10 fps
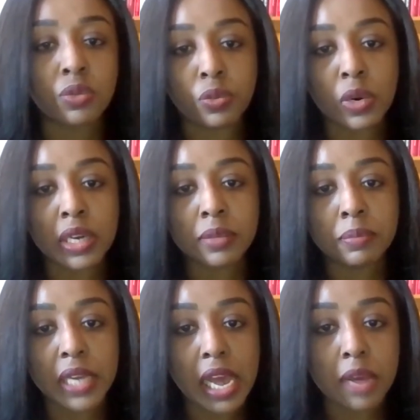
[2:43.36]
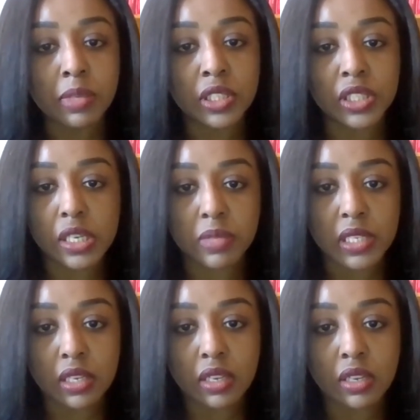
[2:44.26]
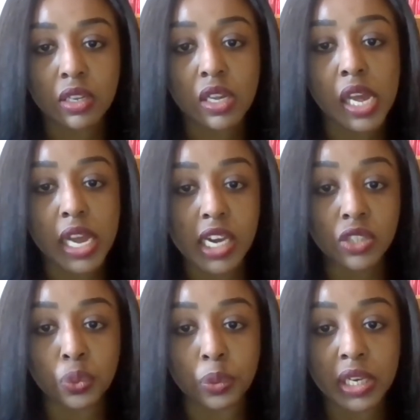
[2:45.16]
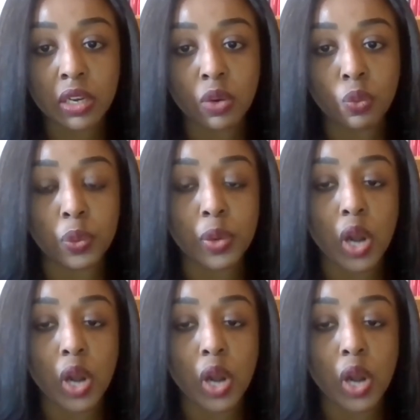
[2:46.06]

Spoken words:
1 p.m. GMT. Each week, we will